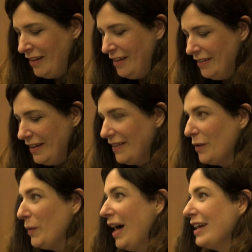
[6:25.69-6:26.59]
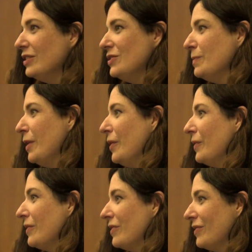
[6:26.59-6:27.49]
And then I thought, well, I can do
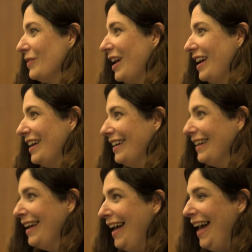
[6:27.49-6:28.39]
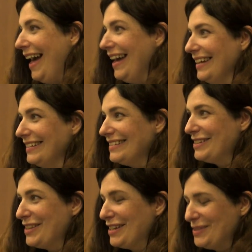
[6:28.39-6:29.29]
both, right? And
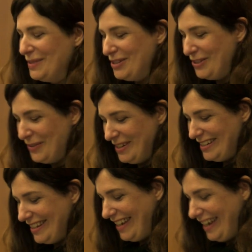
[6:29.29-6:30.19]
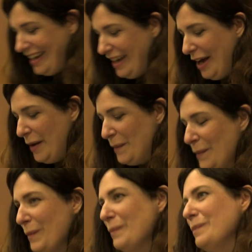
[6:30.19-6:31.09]
so that's what you're going to get.
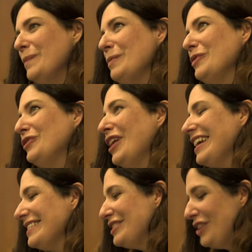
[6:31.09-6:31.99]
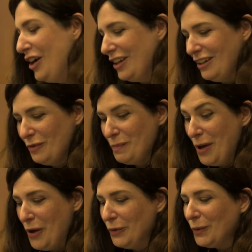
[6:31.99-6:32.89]
But before I get started with
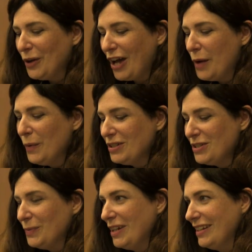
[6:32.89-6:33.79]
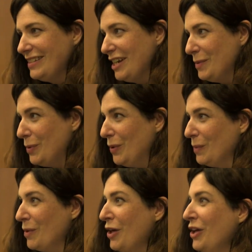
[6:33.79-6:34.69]
my own work, I want to read a tiny
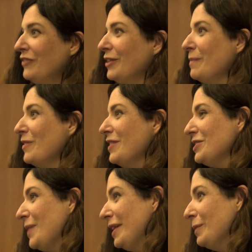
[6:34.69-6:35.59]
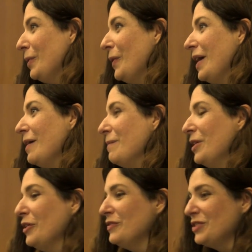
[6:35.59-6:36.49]
poem from the Venezuelan poet
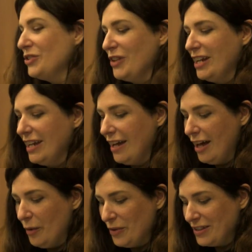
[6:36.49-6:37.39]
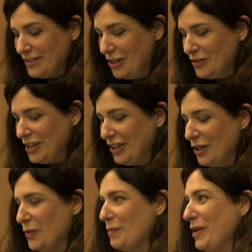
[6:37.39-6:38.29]
Mio Vestrini. With Cassandra
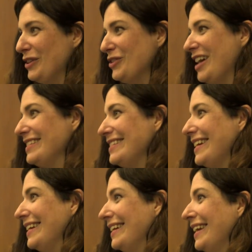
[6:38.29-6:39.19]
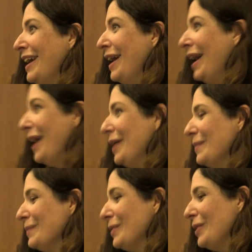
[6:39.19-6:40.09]
Gillig, we've been translating
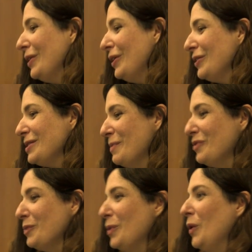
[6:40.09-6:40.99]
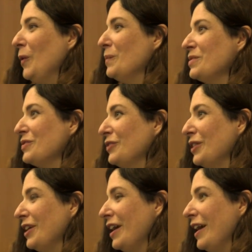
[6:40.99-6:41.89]
some of her poems
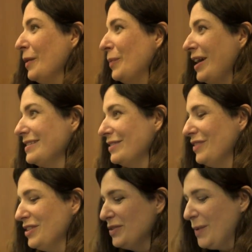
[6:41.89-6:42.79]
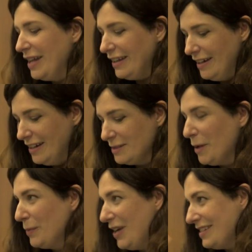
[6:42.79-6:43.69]
for a press in Venezuela, a
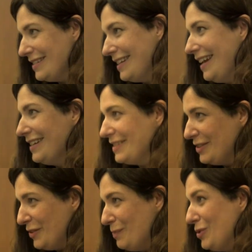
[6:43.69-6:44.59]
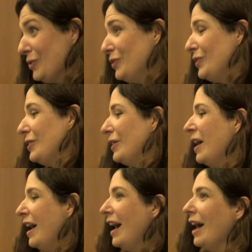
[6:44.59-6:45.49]
small press that has a sort of beautiful
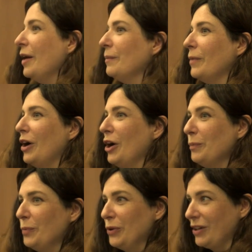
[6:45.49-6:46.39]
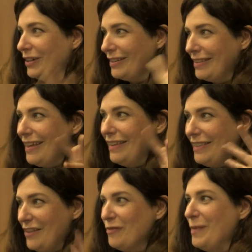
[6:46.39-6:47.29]
art book that
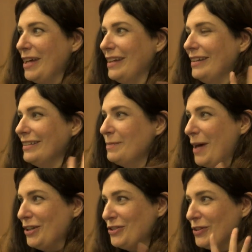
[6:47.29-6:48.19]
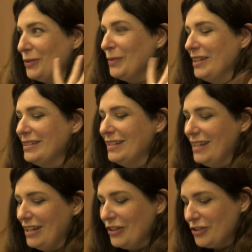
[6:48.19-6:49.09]
they've made in Spanish. They're going to release in
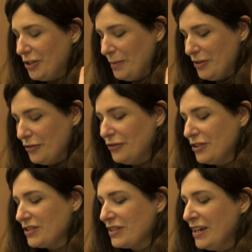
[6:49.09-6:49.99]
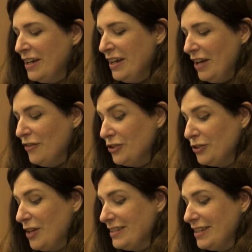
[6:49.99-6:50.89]
English. It'll be the first official
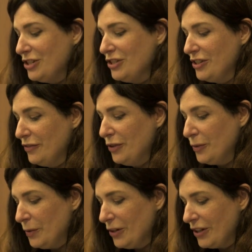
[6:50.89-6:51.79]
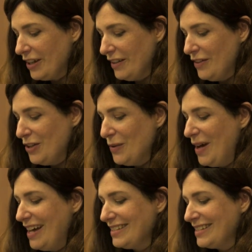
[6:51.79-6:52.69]
translation of her work in the
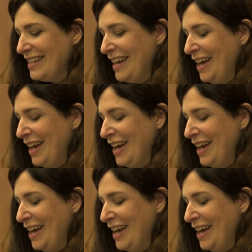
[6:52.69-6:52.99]
US,